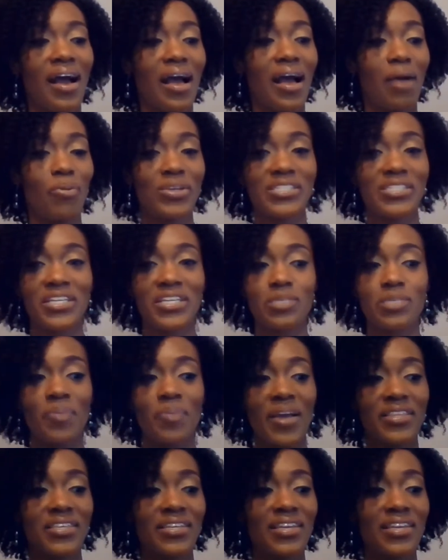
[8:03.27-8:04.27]
I wasn't
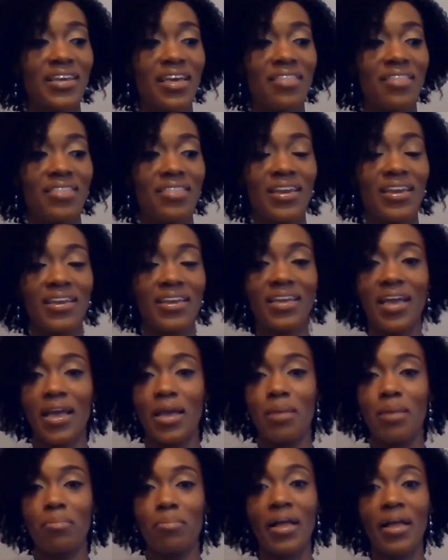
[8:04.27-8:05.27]
expecting it, and then it
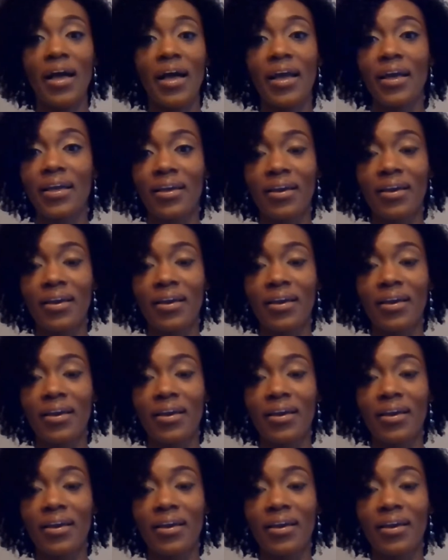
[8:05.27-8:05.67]
came like